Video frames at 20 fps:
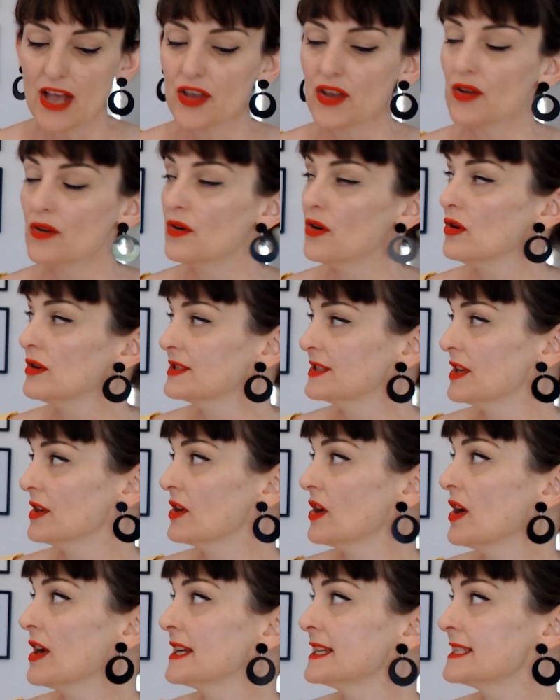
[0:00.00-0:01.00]
You're also
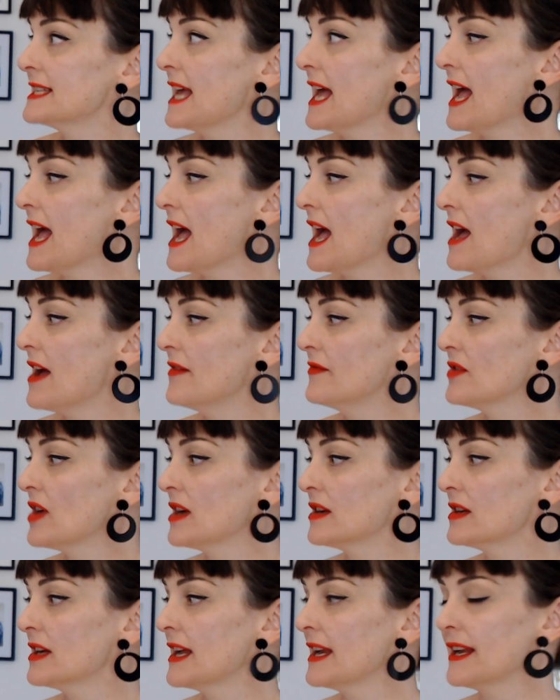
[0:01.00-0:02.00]
going to have
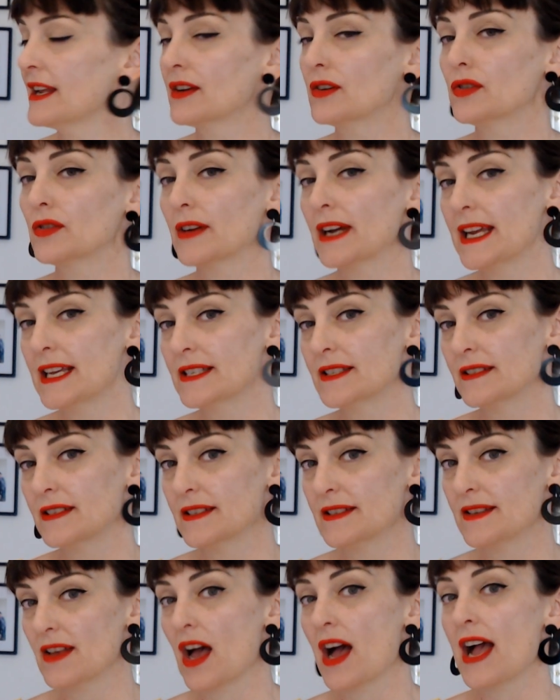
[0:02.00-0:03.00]
an increased
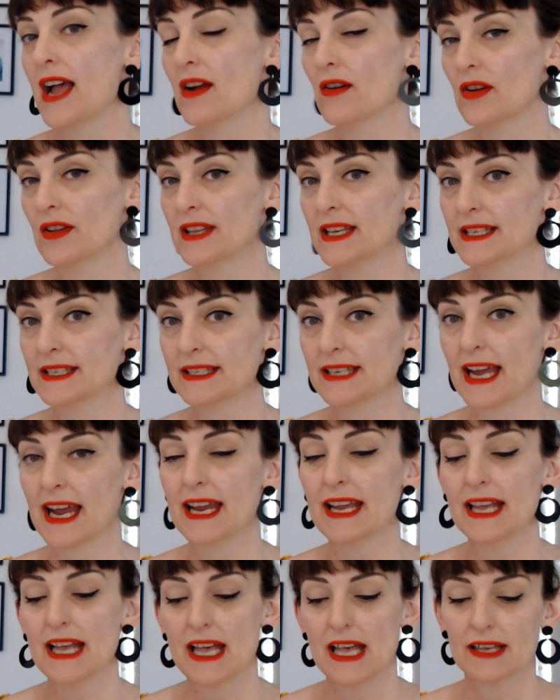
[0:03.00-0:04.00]
desire on this
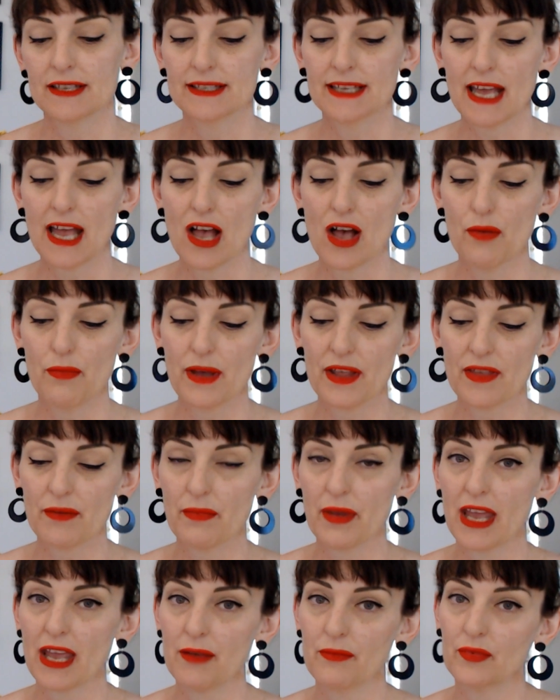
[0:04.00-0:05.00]
day to help other
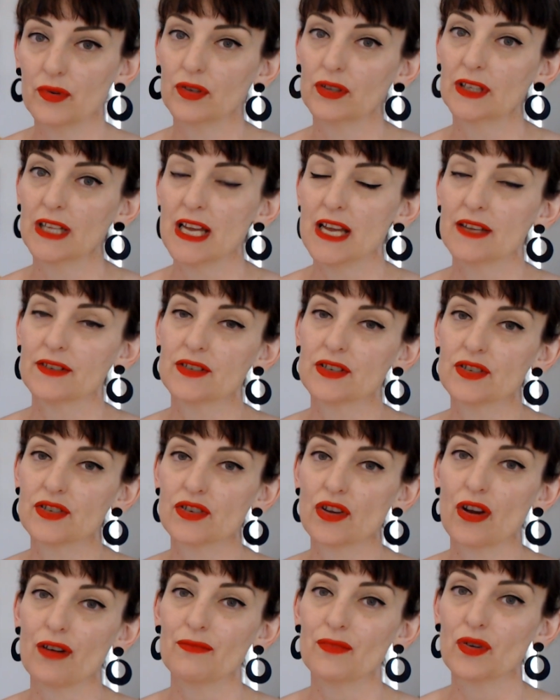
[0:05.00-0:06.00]
people, to
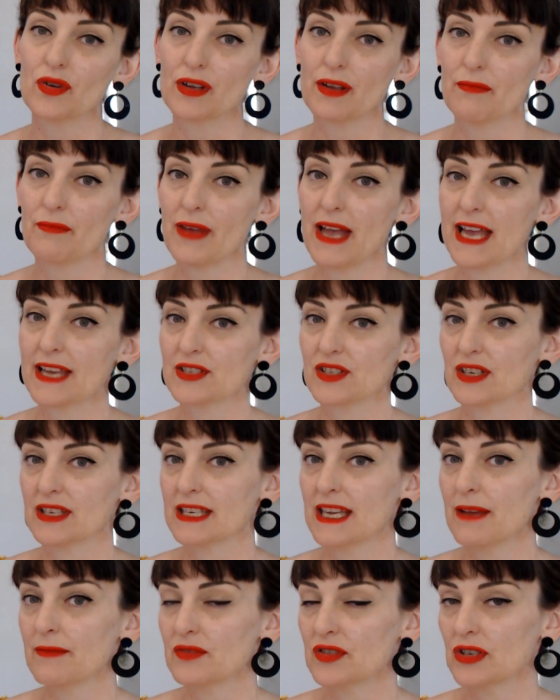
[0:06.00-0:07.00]
show more compassion.
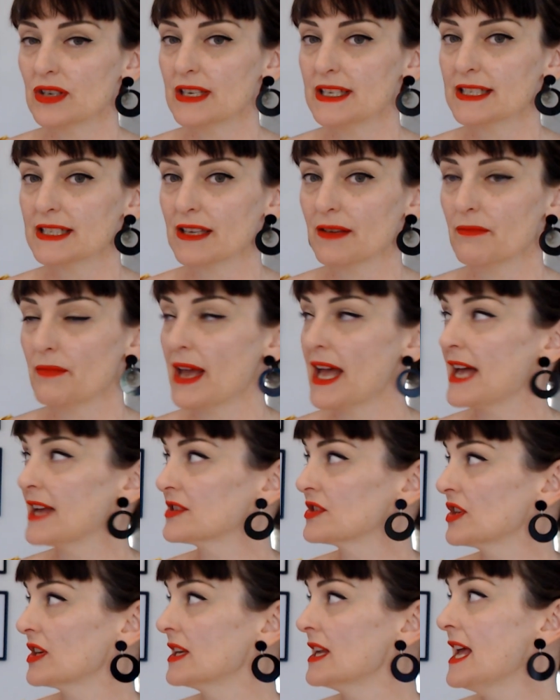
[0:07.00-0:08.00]
Neptune is
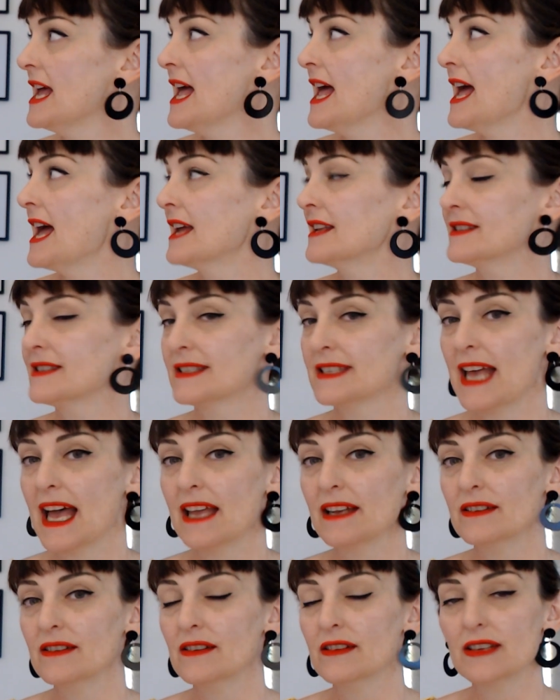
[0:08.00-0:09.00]
compassion, and
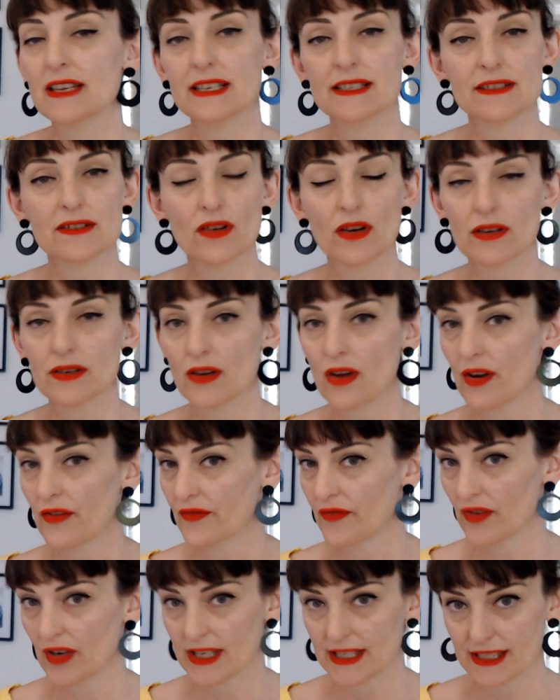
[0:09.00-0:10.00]
Saturn is not known
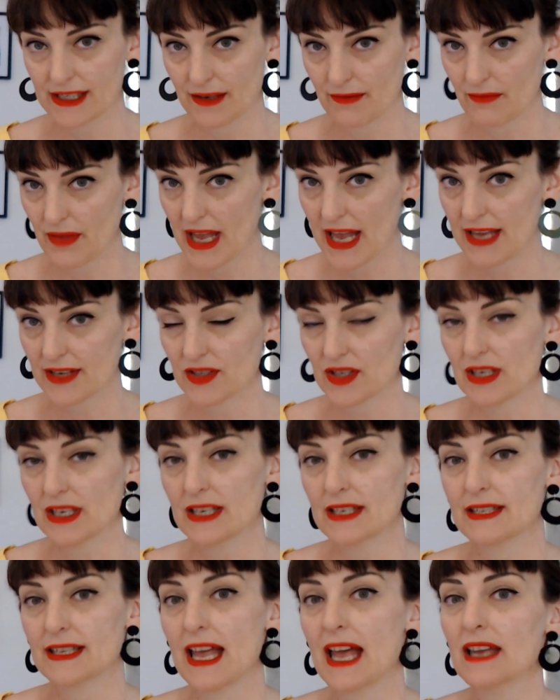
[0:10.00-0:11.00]
for its
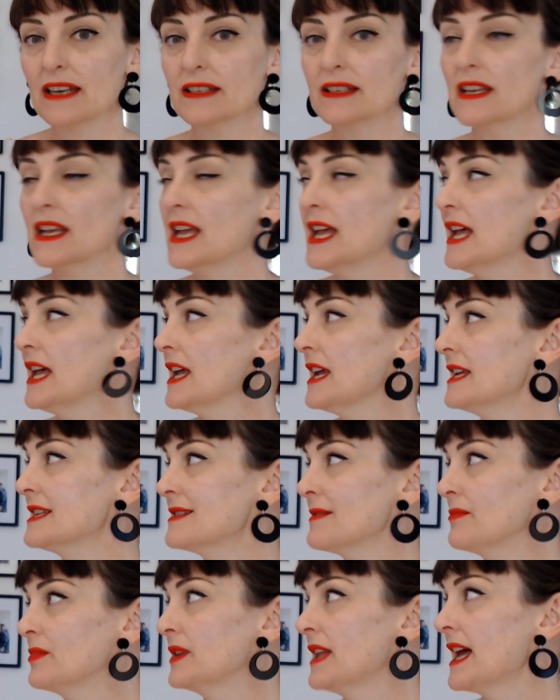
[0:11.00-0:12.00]
compassion. Saturn is
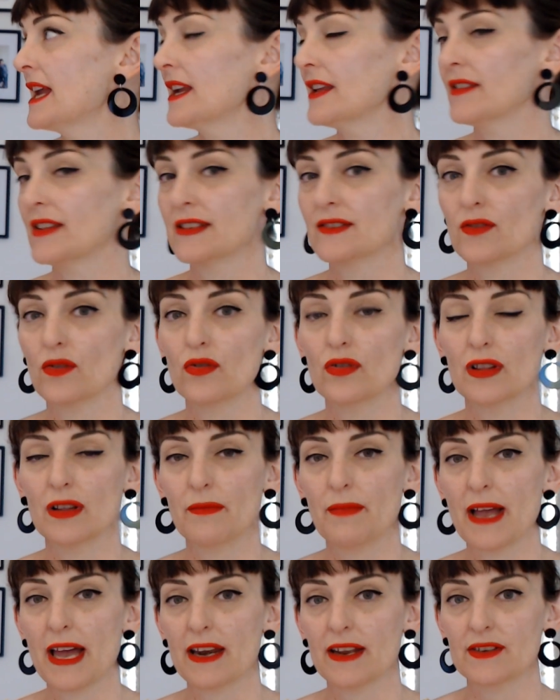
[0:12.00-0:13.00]
a planet that's all
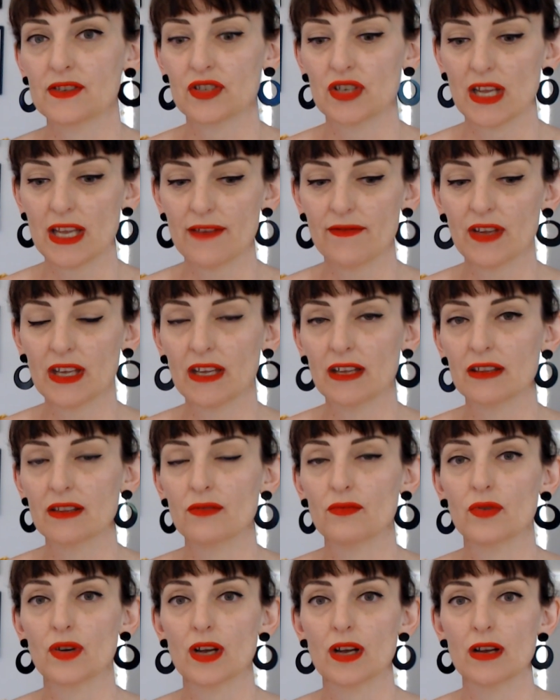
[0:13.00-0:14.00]
about achieving in
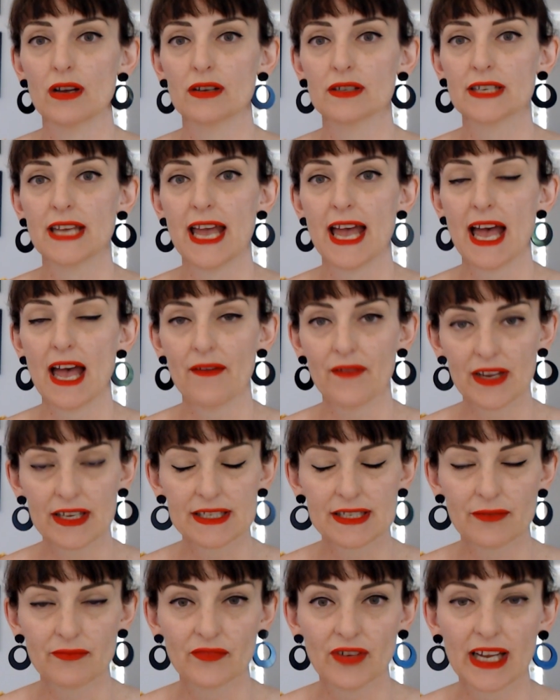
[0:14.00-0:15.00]
the world, having
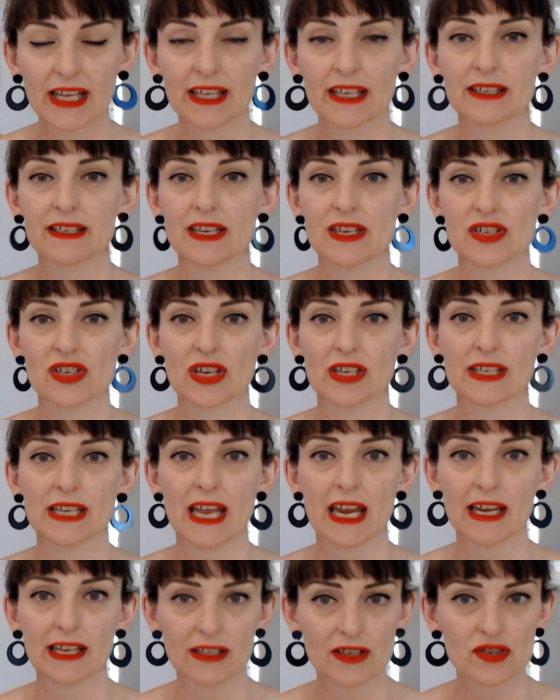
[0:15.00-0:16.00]
some recognition,
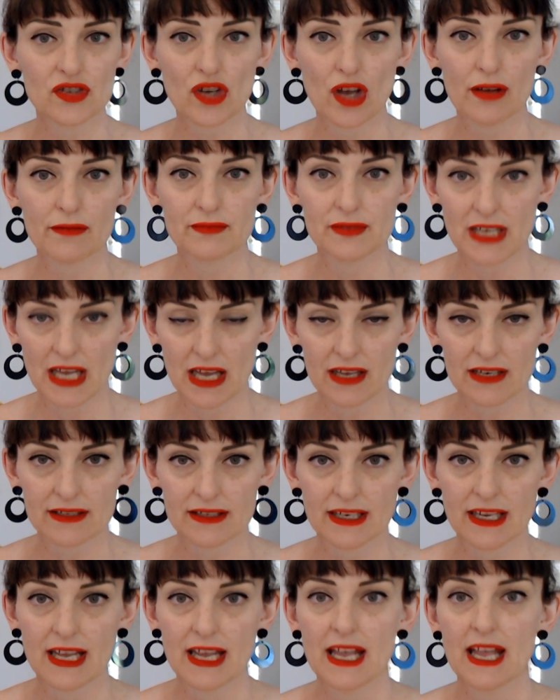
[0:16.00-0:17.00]
getting the job
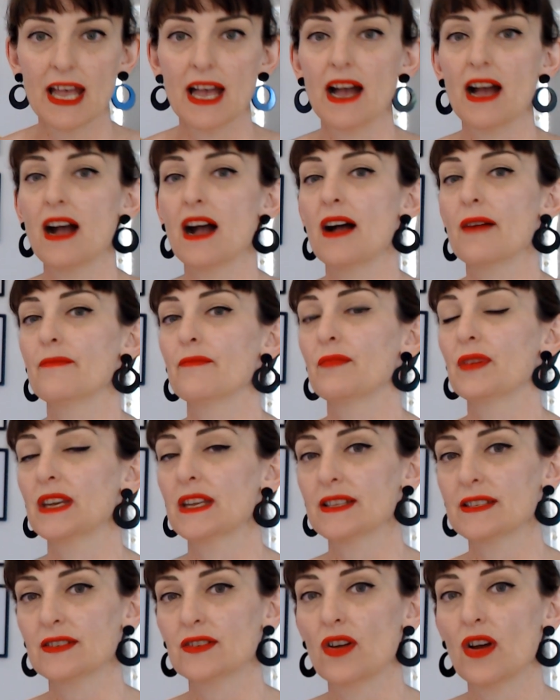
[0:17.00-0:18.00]
done, but
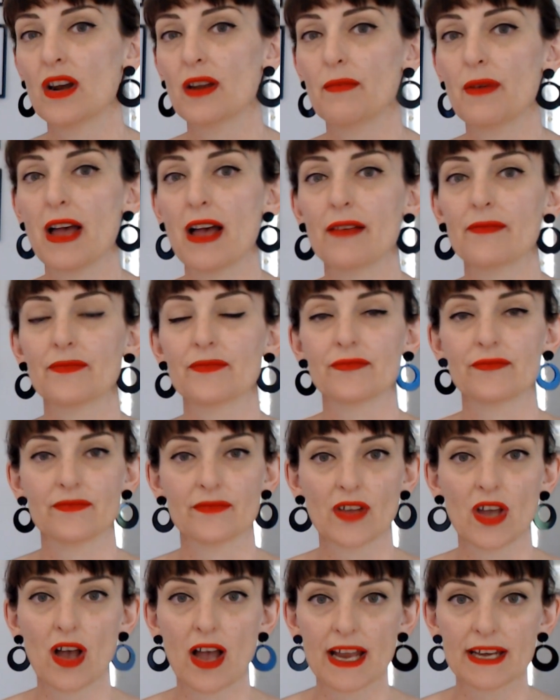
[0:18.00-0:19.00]
it's not about
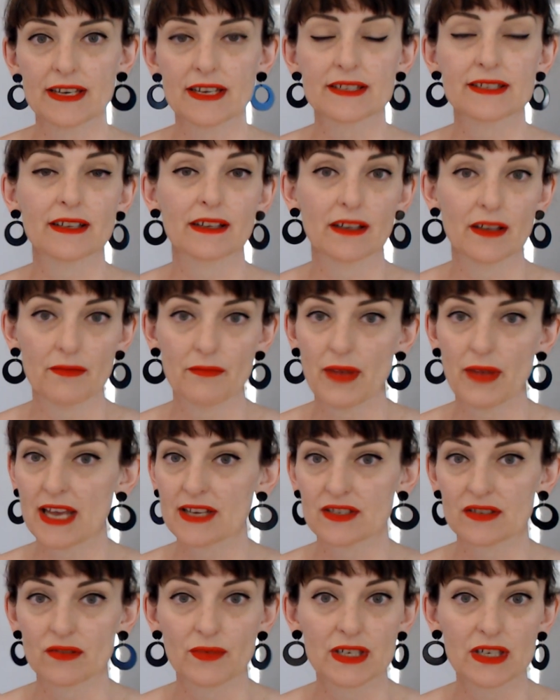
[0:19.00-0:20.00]
kindness and
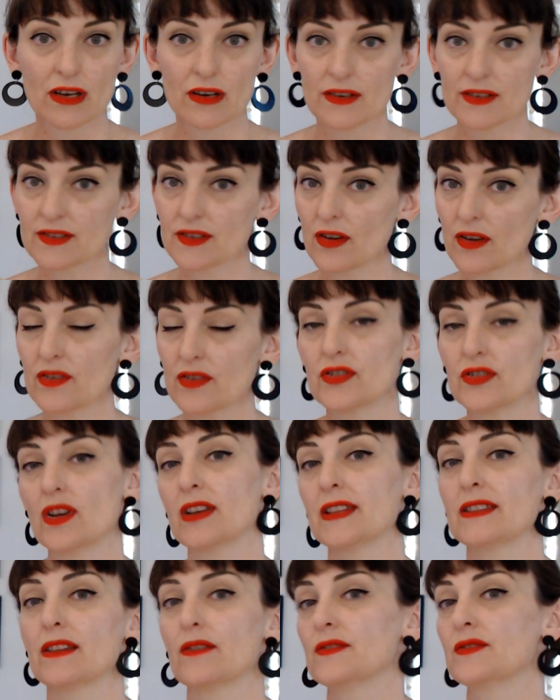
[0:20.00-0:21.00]
compassion. We don't
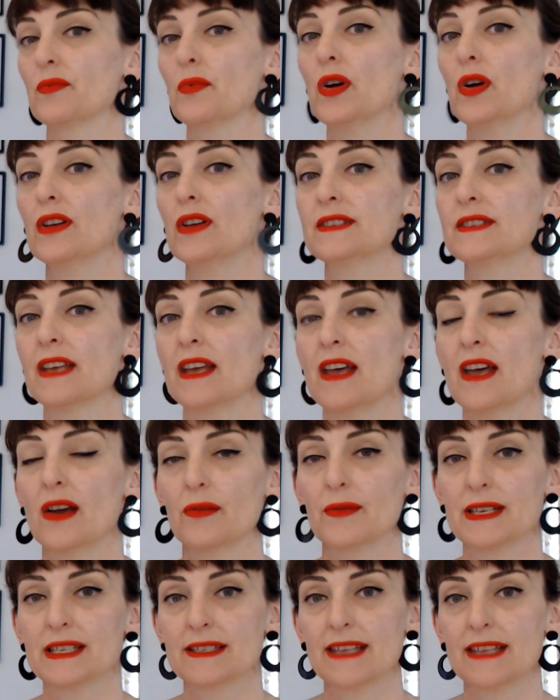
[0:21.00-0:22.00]
associate those words
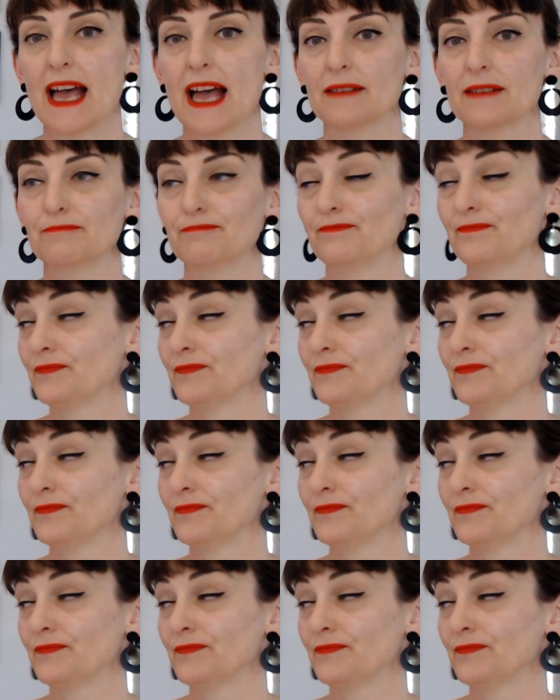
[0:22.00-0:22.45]
with Saturn.